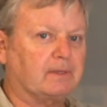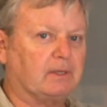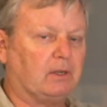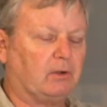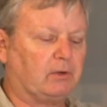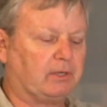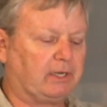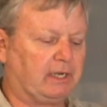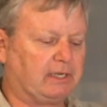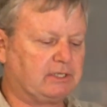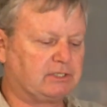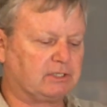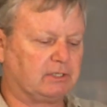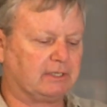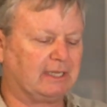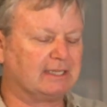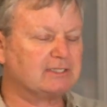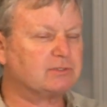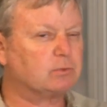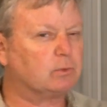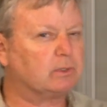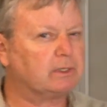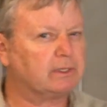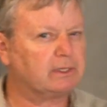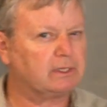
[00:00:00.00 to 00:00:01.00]
Okay, so
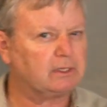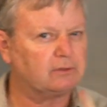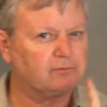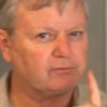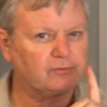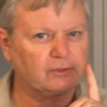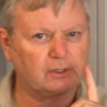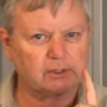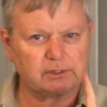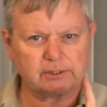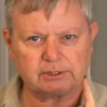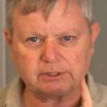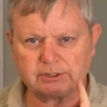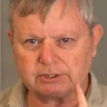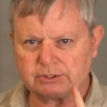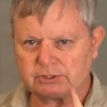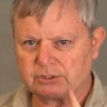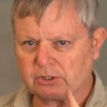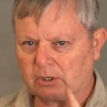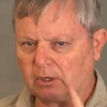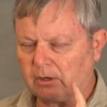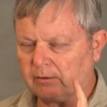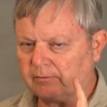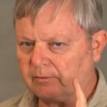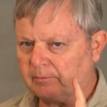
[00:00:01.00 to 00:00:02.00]
that's one of the advantages
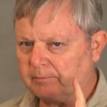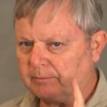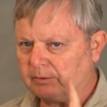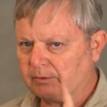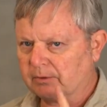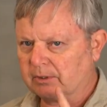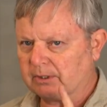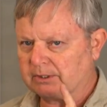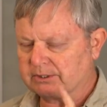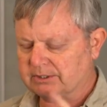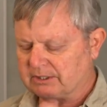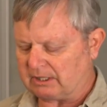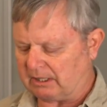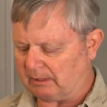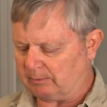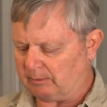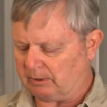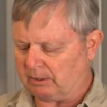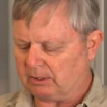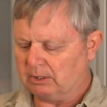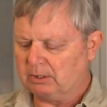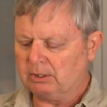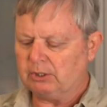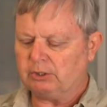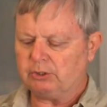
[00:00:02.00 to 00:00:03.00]
of a mirrorless
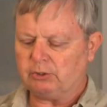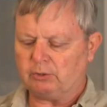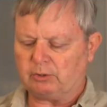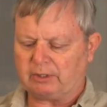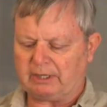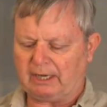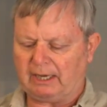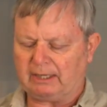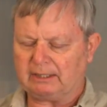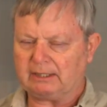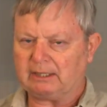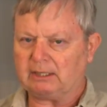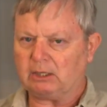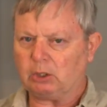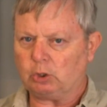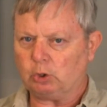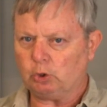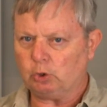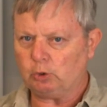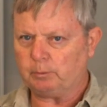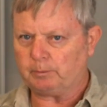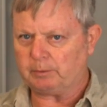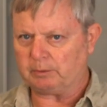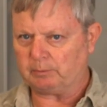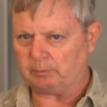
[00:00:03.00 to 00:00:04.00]
camera. You can get a
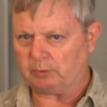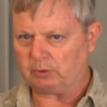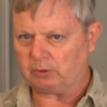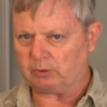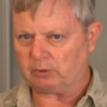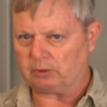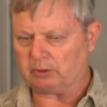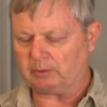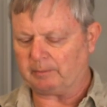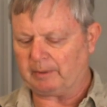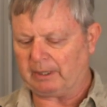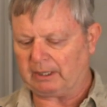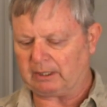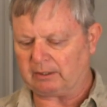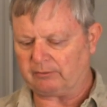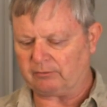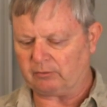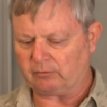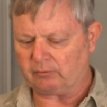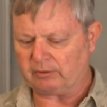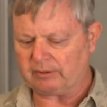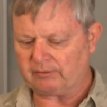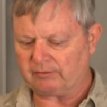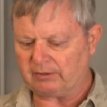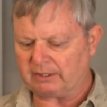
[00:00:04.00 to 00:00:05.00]
loop and put it on the back of
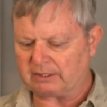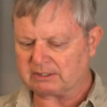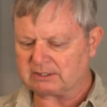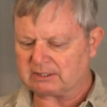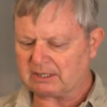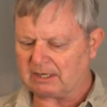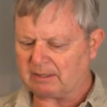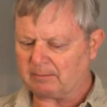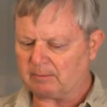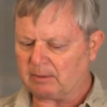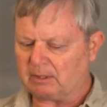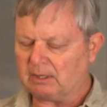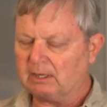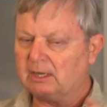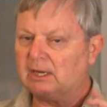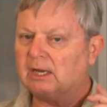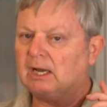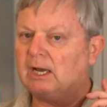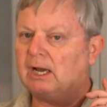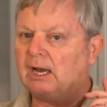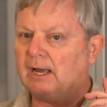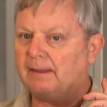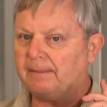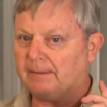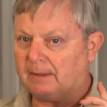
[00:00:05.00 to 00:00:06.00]
a reflex camera,
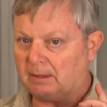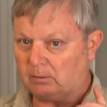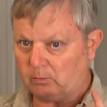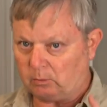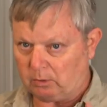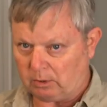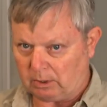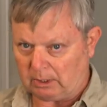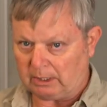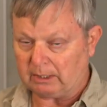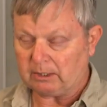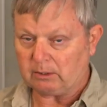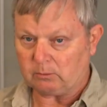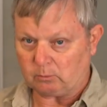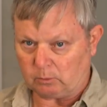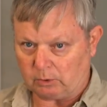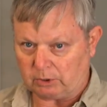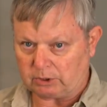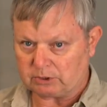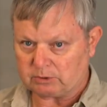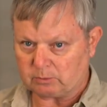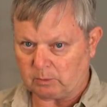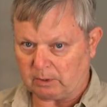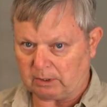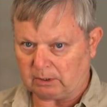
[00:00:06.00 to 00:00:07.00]
and they work, and it
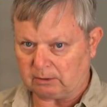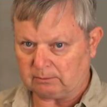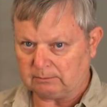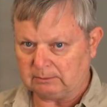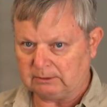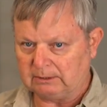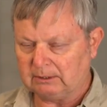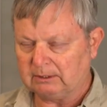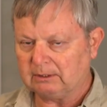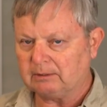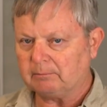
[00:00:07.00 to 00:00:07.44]
works well.